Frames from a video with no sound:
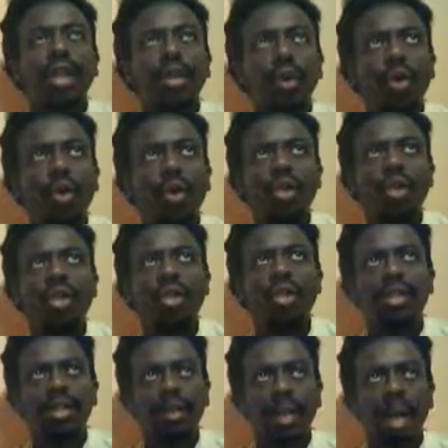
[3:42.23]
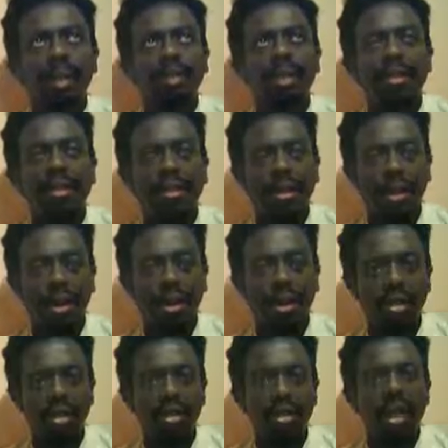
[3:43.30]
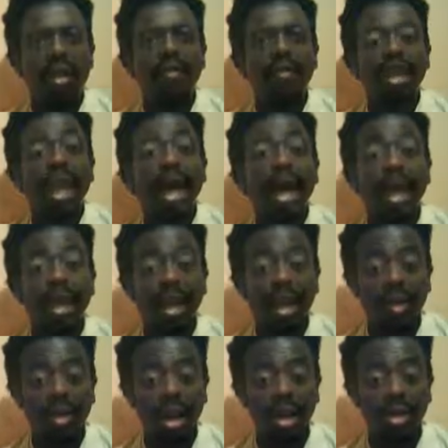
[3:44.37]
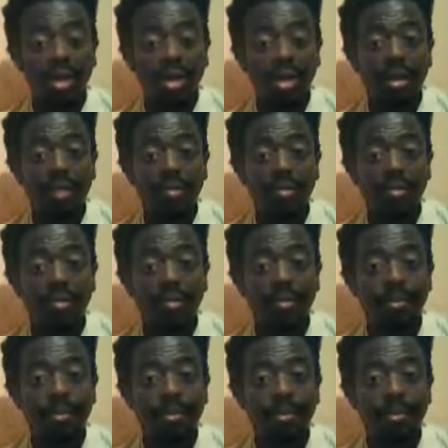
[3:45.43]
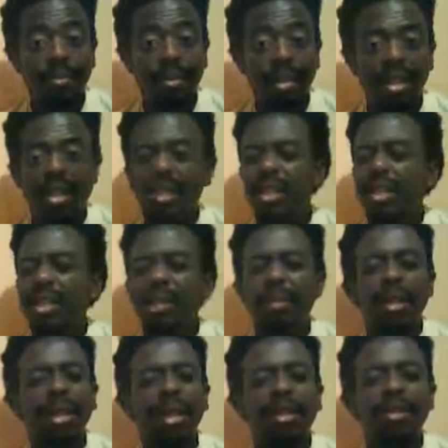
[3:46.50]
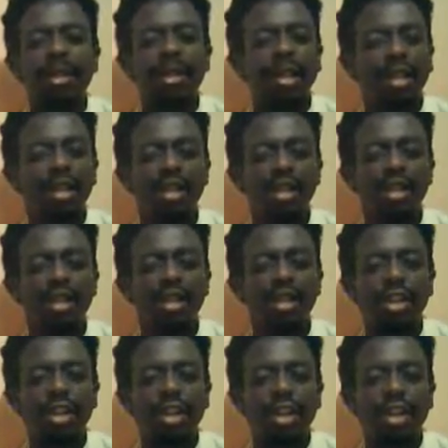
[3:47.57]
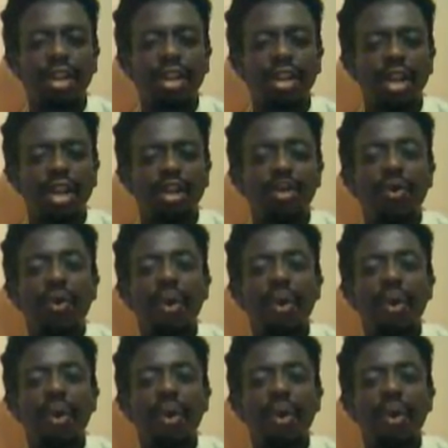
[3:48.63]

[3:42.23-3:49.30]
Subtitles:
only describe the thoughts of the I character. This is a big limitation. You